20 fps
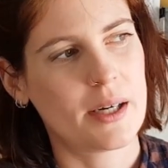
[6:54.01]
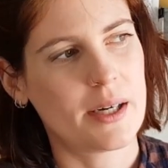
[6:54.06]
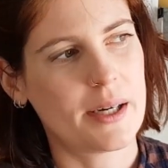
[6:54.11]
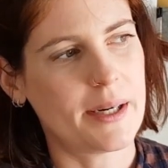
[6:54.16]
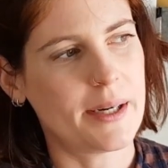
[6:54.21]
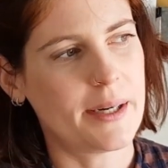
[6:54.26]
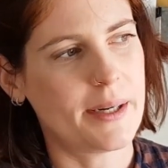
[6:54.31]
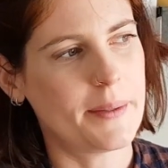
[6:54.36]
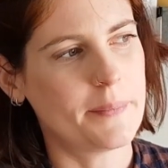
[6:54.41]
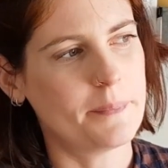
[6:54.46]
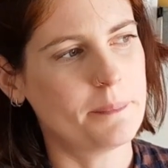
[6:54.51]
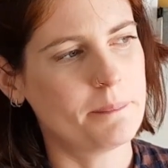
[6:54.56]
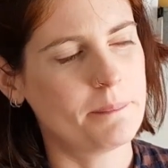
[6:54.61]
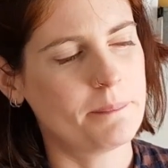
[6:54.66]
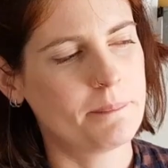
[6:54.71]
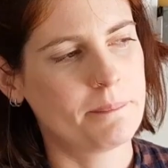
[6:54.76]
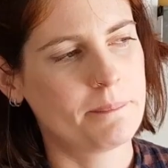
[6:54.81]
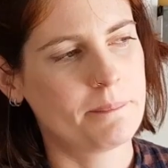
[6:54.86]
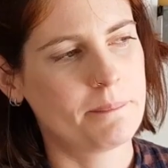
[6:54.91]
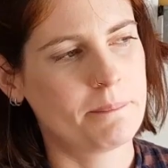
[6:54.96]
But
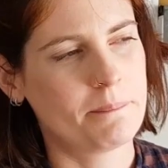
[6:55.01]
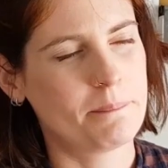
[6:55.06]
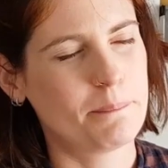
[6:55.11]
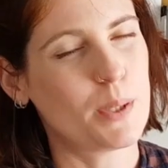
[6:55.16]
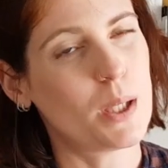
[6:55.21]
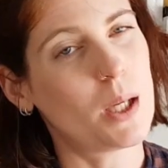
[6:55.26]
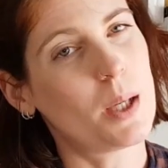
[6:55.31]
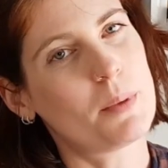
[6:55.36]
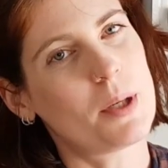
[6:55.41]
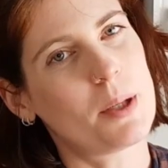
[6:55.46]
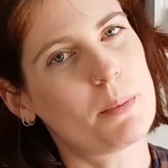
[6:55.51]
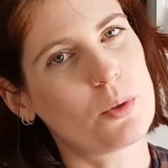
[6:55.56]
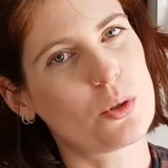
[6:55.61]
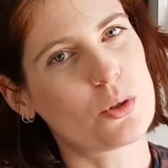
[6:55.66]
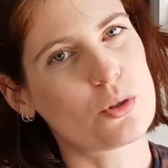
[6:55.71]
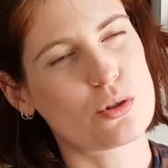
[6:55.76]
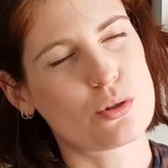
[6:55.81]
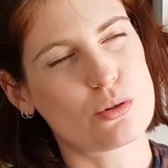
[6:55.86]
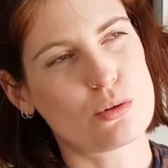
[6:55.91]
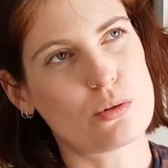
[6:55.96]
I'm not
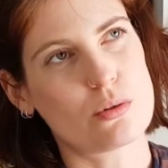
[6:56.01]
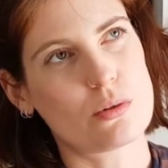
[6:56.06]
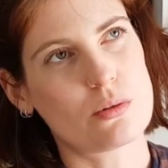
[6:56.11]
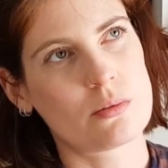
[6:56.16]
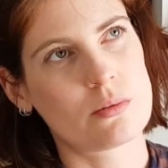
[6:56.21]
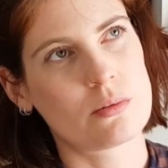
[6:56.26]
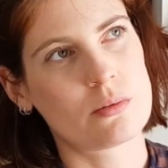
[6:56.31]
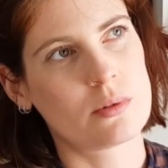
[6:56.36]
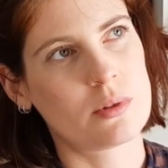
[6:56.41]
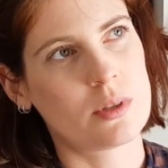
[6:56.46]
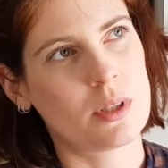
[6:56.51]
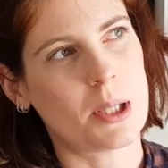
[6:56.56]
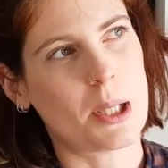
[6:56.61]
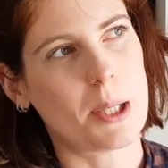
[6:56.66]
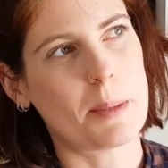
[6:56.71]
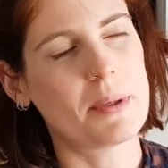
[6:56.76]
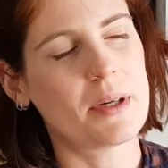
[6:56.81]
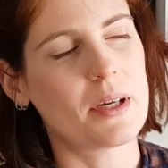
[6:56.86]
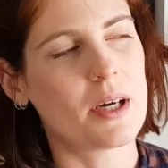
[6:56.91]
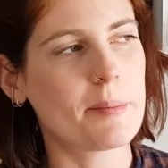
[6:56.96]
sure.
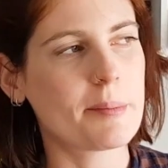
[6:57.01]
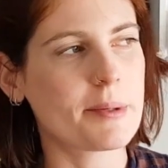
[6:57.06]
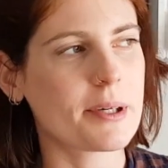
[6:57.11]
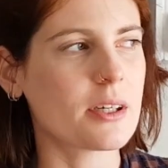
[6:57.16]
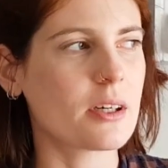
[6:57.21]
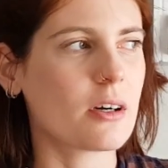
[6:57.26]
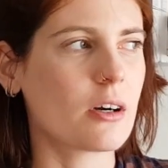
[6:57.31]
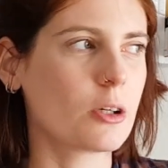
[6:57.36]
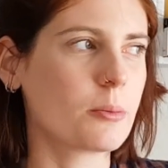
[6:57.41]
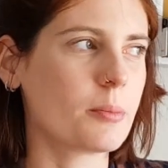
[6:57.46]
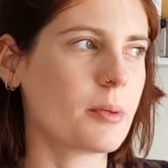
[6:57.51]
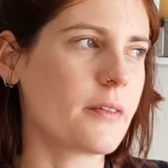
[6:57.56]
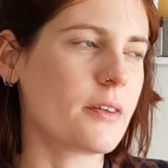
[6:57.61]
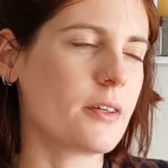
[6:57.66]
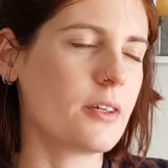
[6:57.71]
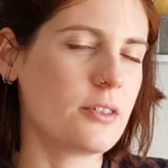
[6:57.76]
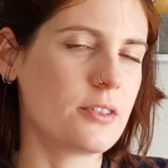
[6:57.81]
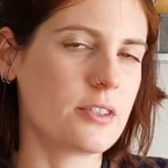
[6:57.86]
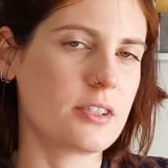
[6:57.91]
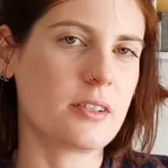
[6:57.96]
I've been umming and ahhing about the
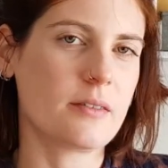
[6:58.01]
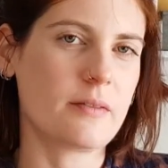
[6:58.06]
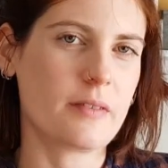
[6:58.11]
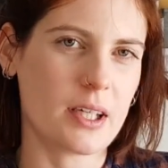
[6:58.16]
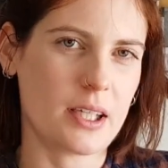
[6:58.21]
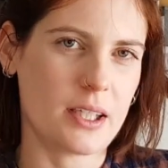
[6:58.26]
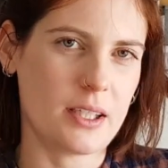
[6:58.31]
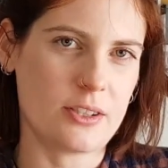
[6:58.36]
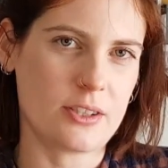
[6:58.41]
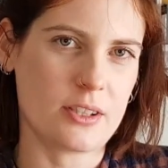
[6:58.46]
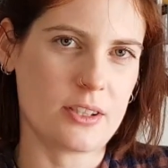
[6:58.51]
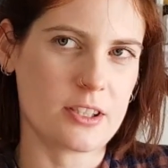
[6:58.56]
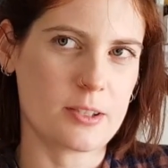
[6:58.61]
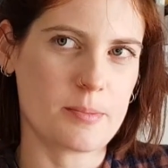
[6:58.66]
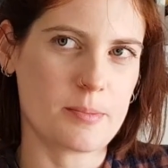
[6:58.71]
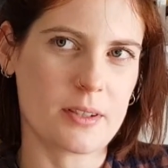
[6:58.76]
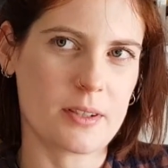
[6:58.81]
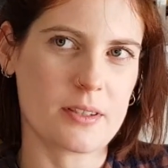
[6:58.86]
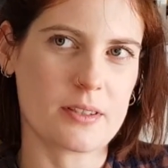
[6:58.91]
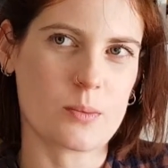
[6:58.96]
Nutridon for ages
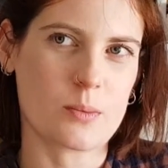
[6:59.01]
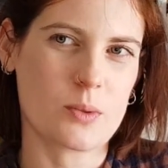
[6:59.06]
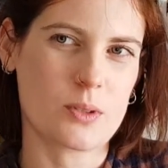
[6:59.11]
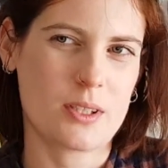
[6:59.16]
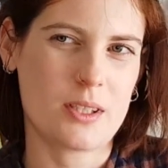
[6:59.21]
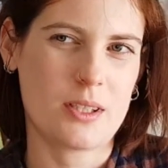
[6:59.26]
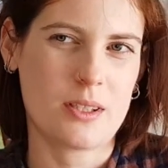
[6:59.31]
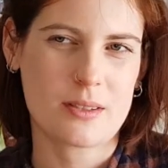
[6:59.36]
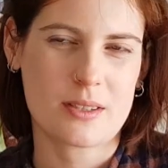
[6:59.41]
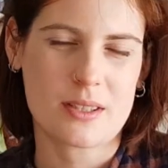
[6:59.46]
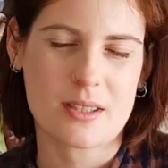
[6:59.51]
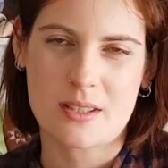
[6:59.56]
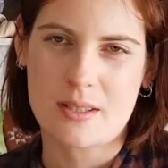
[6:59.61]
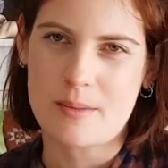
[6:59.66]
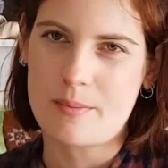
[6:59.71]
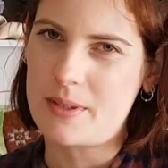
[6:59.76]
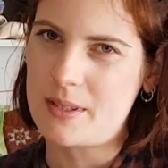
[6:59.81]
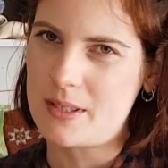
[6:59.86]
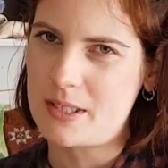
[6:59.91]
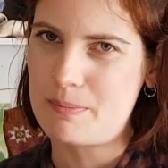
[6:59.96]
because I want to use it in
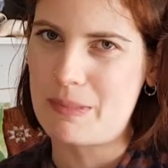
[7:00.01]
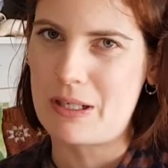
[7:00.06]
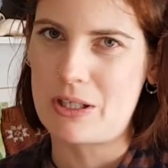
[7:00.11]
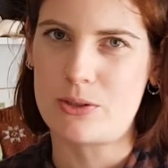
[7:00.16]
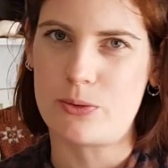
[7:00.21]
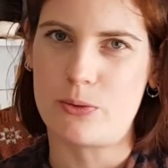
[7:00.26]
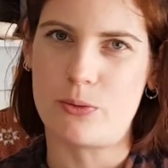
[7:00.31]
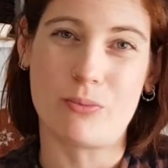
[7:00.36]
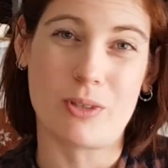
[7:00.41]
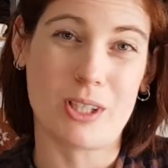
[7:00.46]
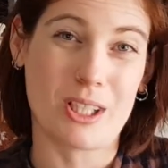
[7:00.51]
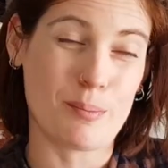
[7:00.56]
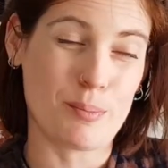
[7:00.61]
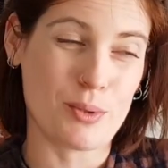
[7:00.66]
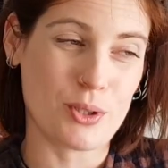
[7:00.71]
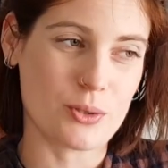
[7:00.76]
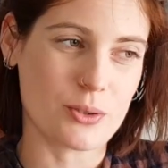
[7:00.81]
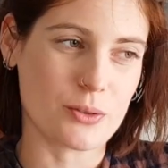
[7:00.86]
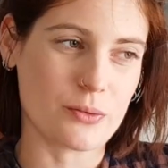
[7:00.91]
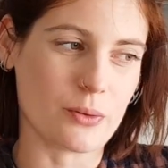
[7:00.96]
something special and really
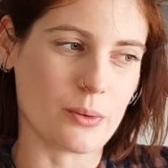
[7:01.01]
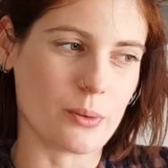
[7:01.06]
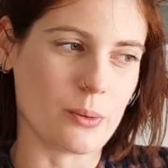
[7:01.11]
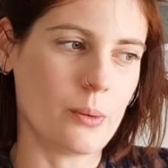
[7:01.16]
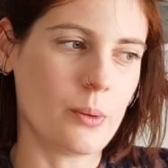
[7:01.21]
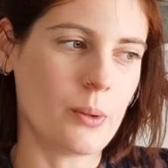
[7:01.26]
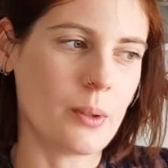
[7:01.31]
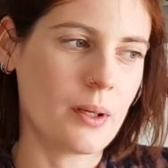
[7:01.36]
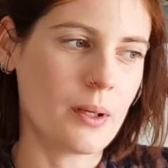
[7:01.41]
beautiful.